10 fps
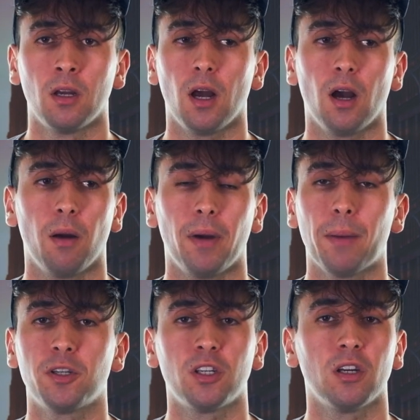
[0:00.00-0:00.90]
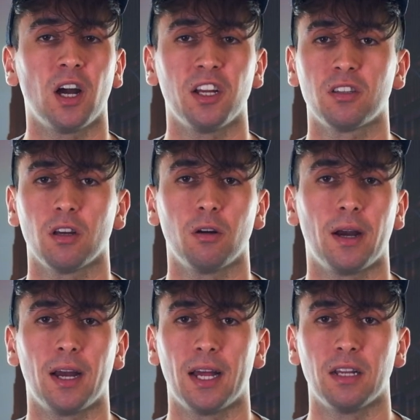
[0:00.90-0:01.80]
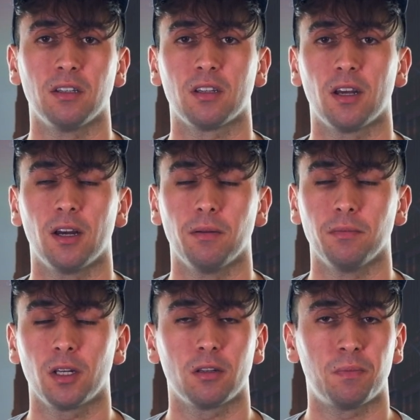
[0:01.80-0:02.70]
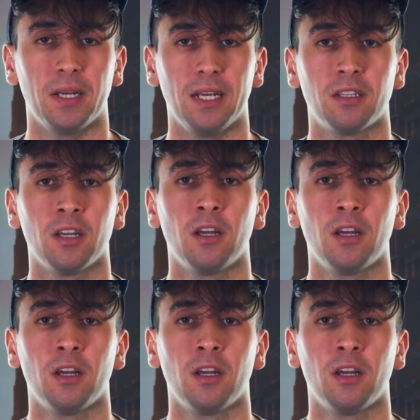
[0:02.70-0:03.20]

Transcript: aperture, ISO, and shutter speed,